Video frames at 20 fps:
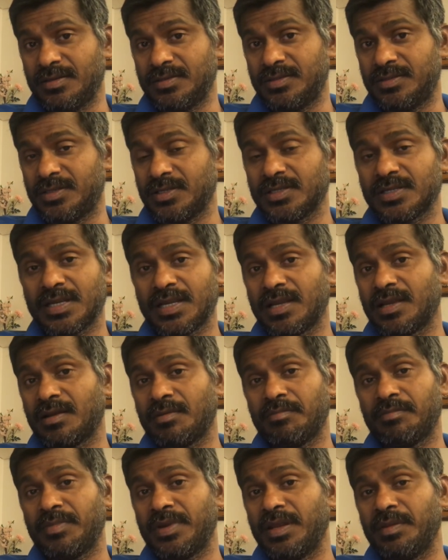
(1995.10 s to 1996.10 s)
just like
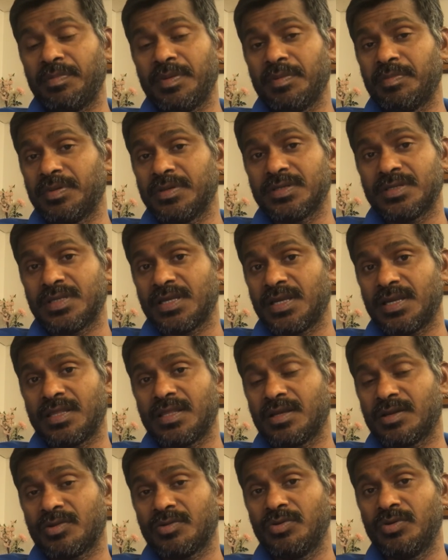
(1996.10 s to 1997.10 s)
many people say
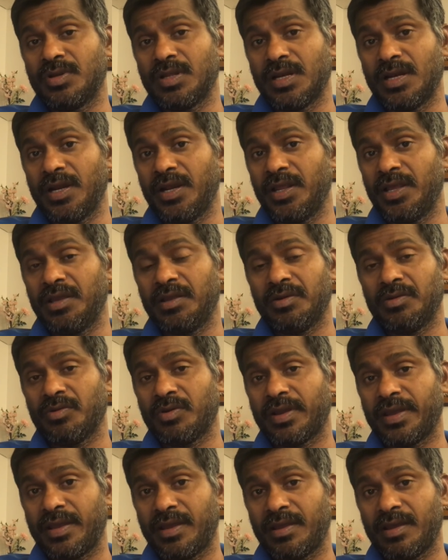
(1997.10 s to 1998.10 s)
that kundalini
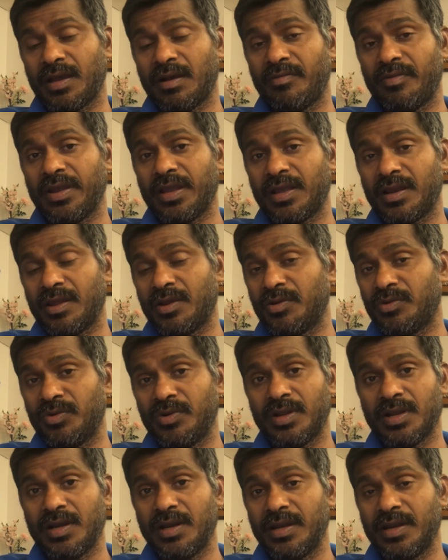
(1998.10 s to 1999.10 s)
okay awakening
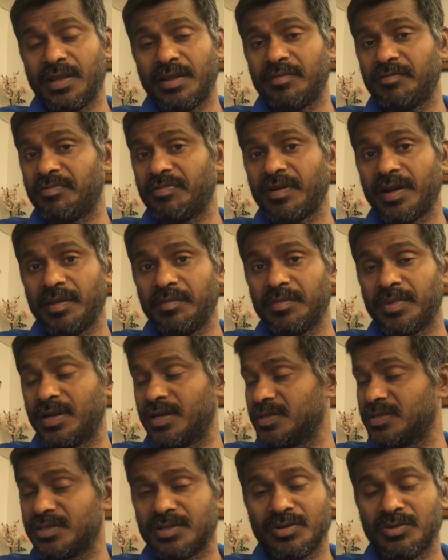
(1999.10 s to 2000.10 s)
kundalini in five
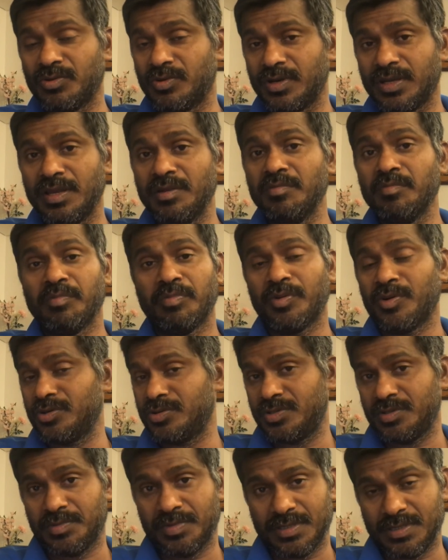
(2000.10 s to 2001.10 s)
minutes no
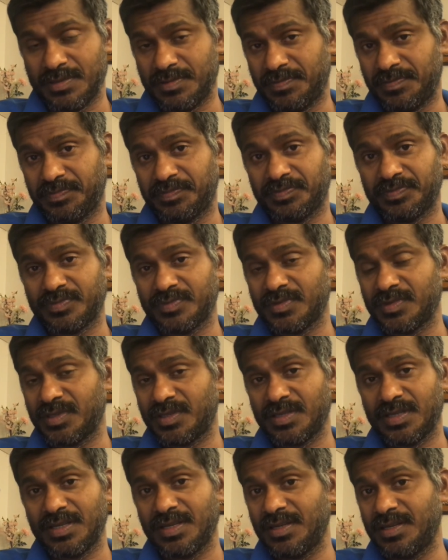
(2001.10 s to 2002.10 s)
impossible
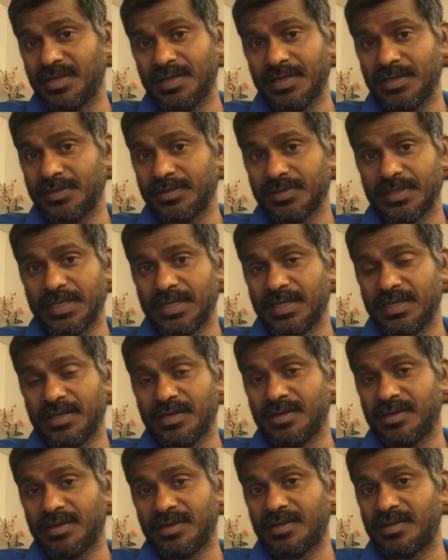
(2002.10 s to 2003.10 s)
okay
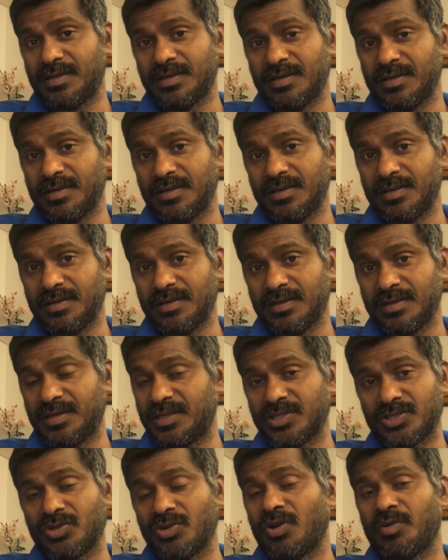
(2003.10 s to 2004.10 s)
uh, it
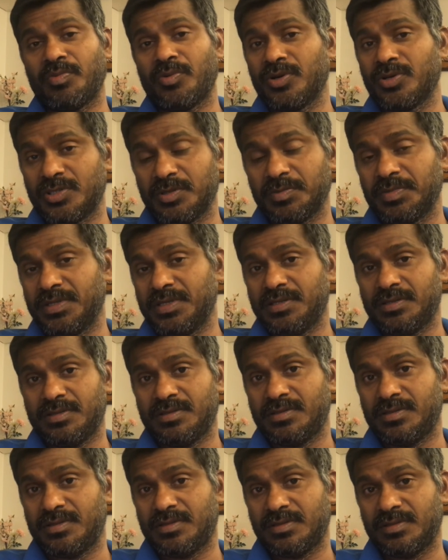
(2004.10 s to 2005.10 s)
is not possible
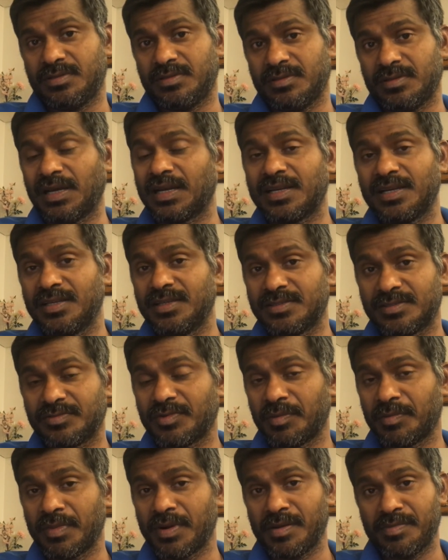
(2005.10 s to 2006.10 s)
at least
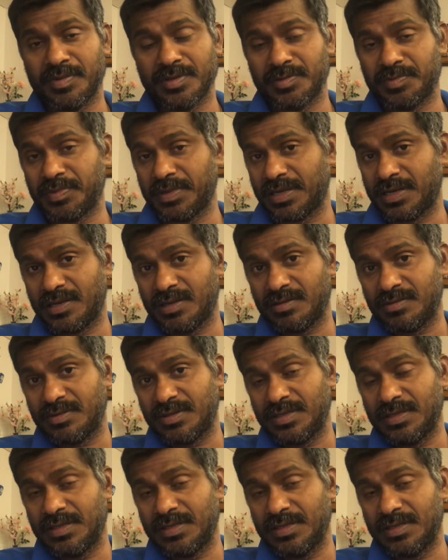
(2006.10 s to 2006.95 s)
from my perspective